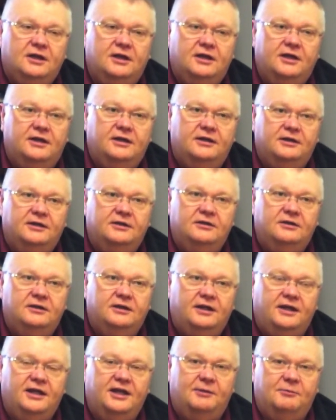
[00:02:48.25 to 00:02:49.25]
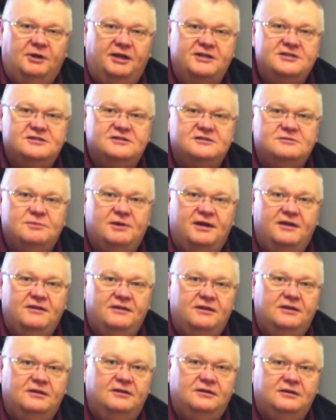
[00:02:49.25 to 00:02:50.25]
Uh, and again, I'm licensed by
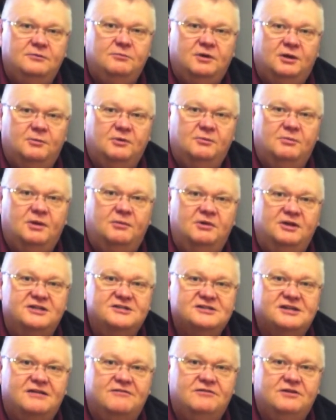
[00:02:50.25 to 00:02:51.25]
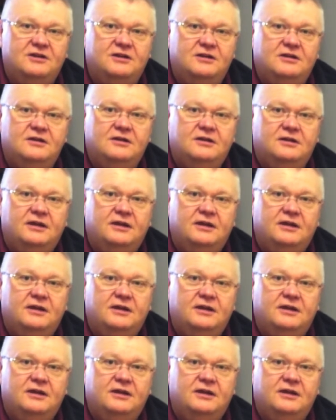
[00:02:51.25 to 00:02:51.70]
the Department of Public Safety